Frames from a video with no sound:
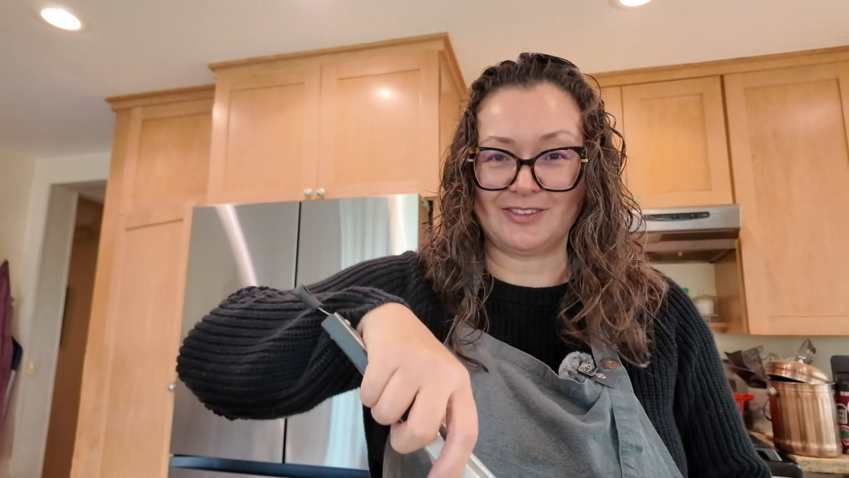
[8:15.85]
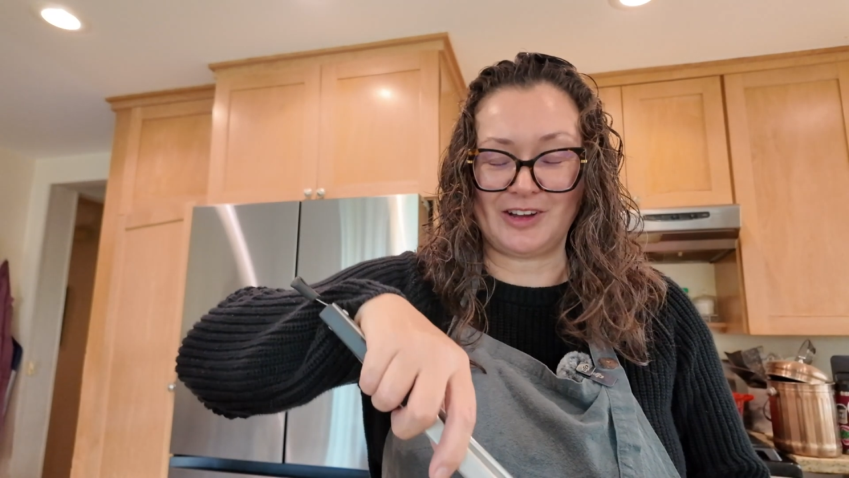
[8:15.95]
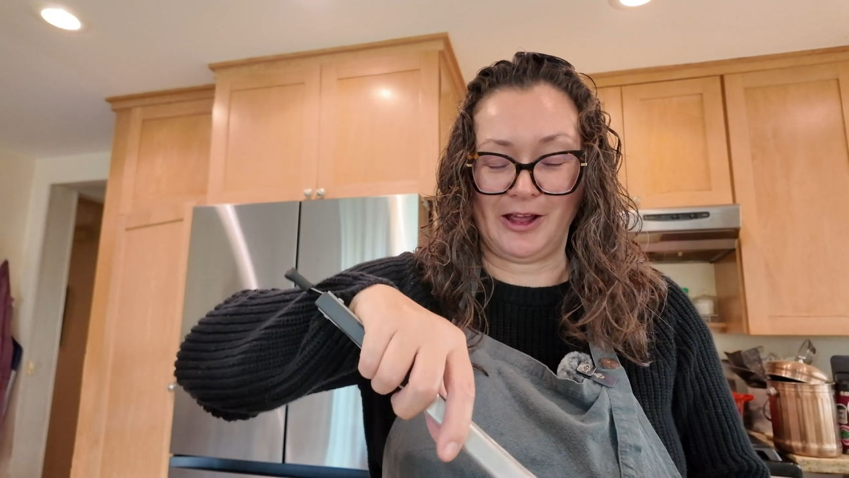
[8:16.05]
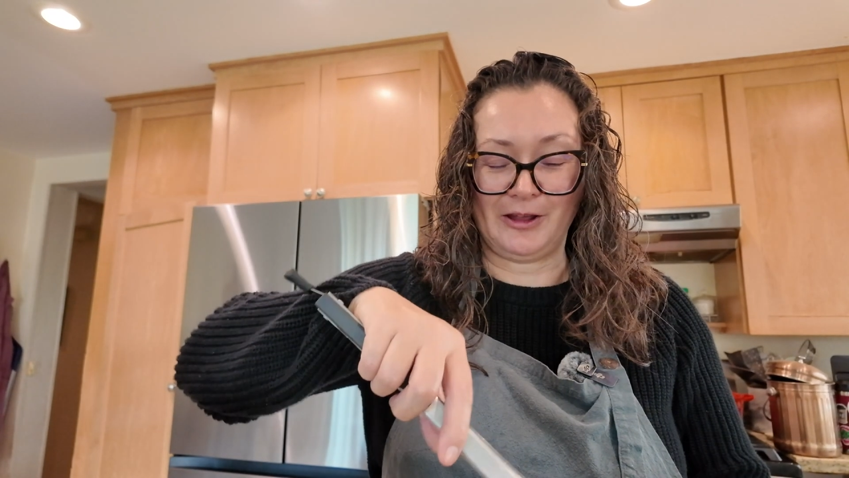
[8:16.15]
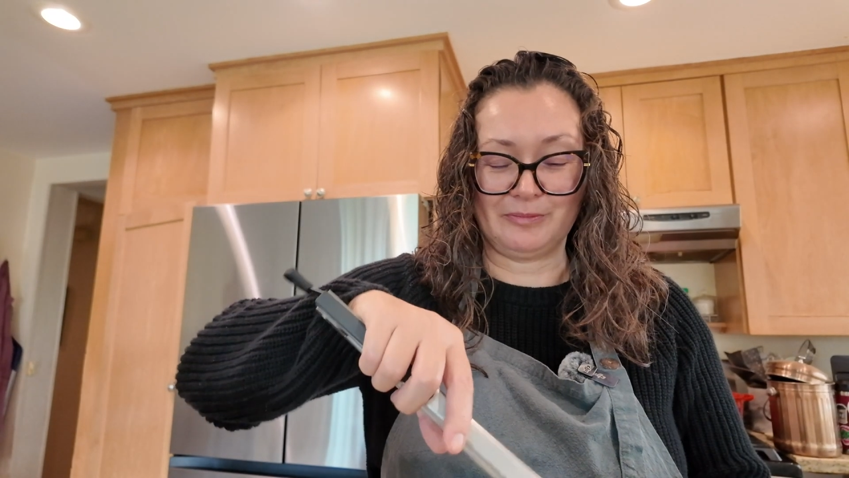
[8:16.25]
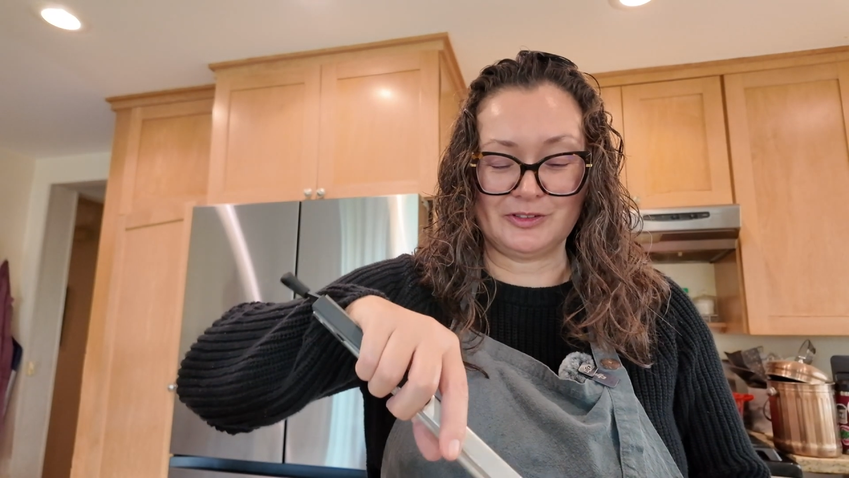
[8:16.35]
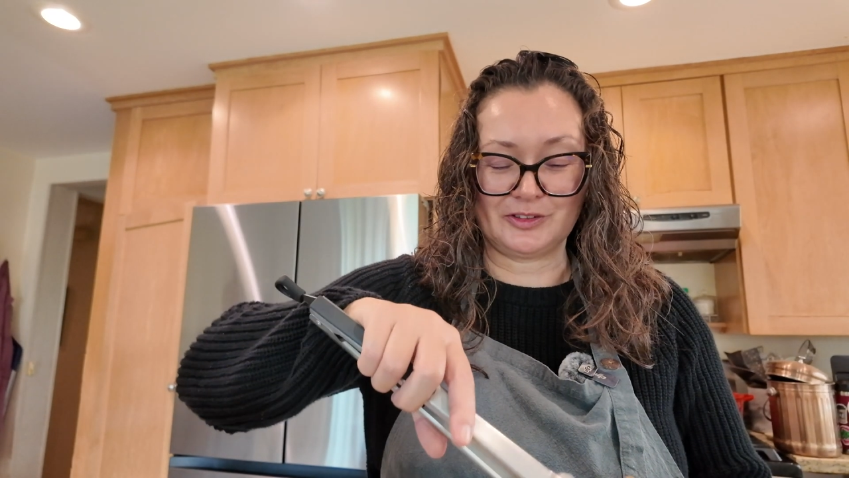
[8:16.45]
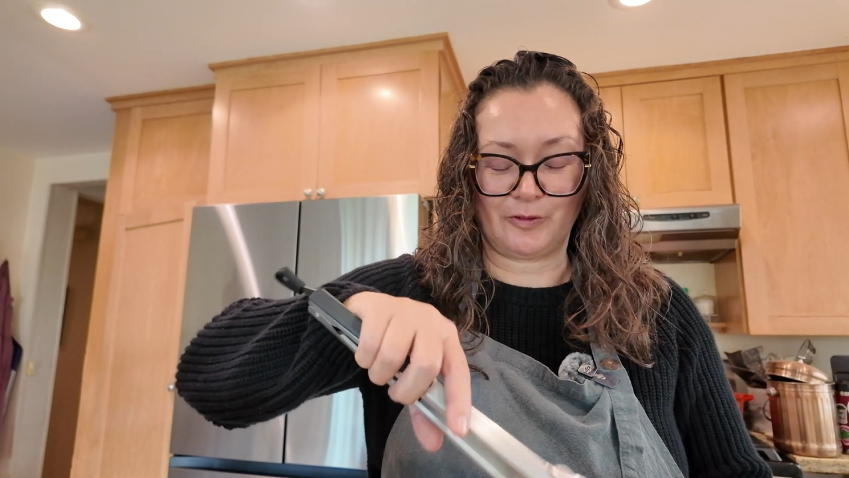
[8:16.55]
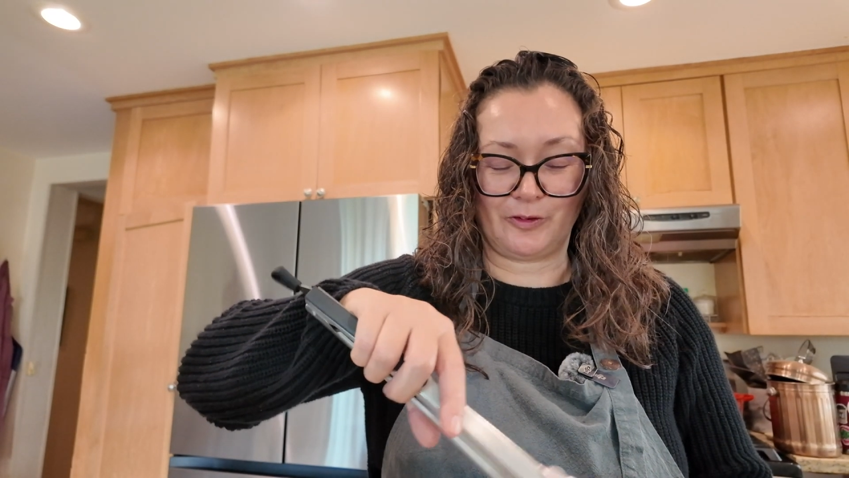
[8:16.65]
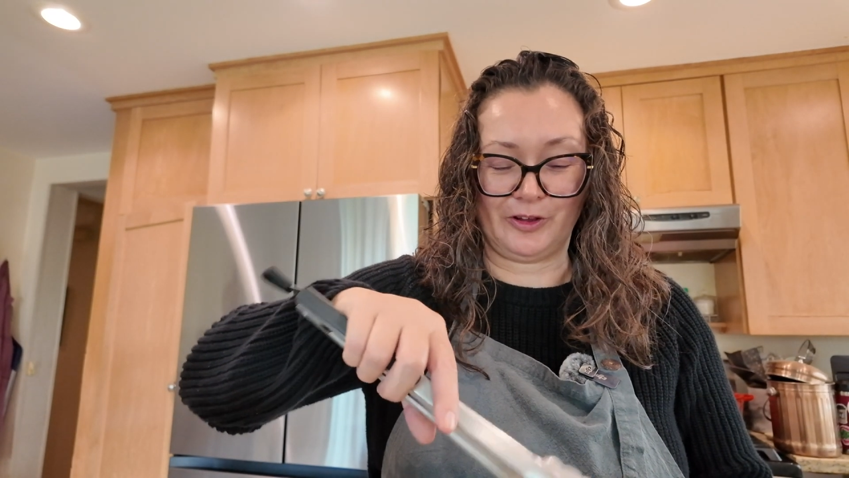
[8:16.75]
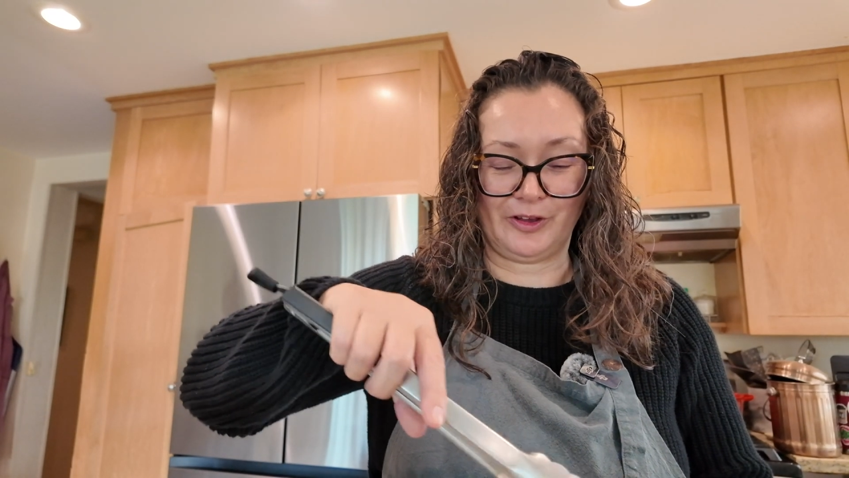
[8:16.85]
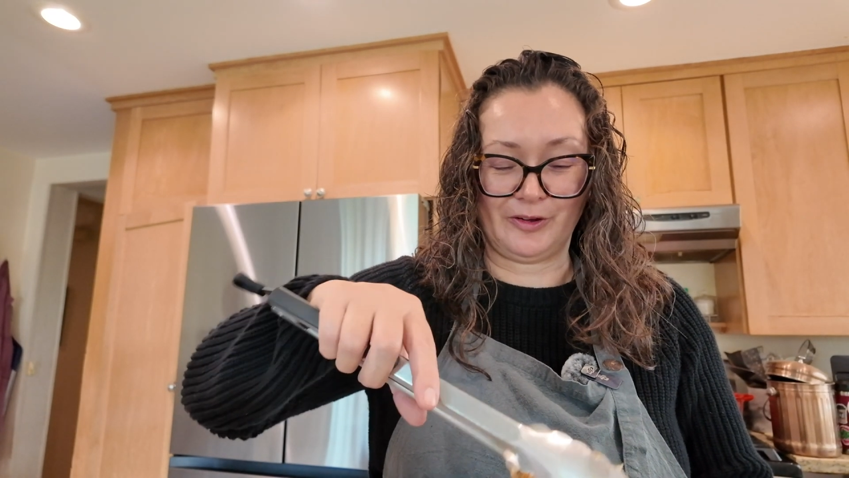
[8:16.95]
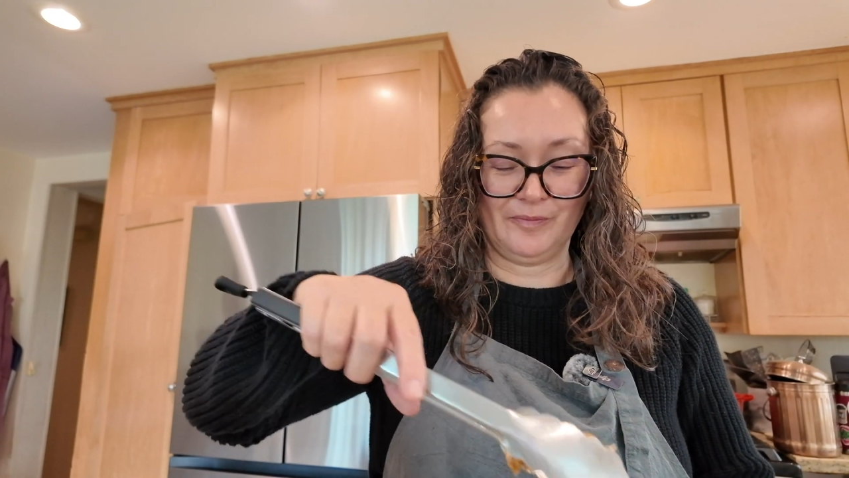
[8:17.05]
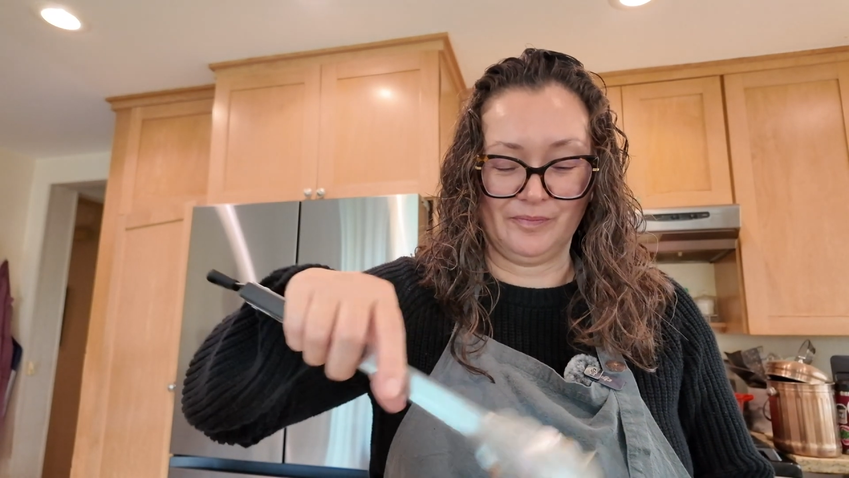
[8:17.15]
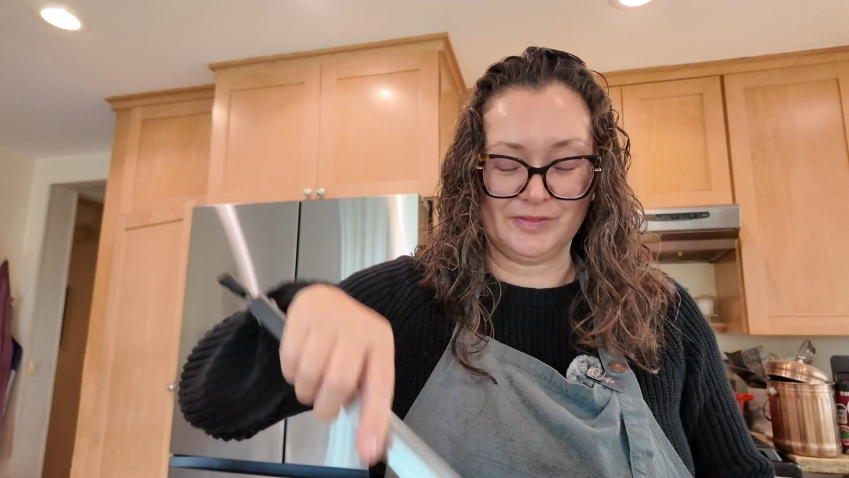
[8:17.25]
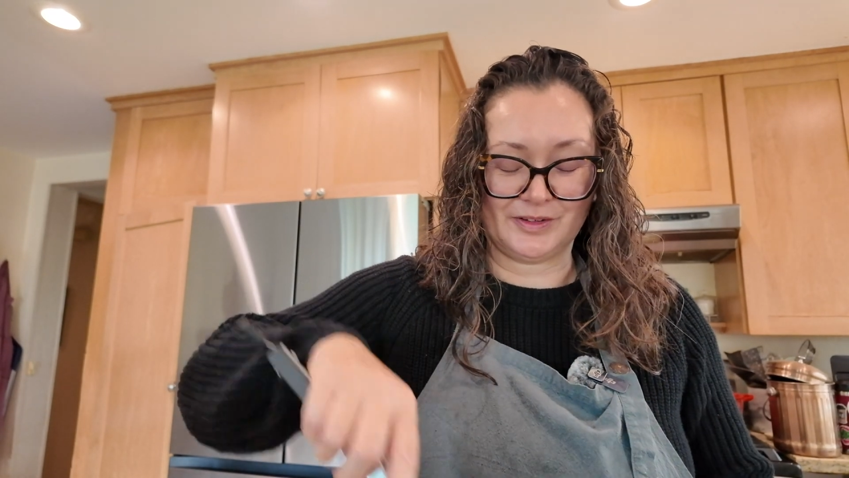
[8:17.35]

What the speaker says: of time just for you,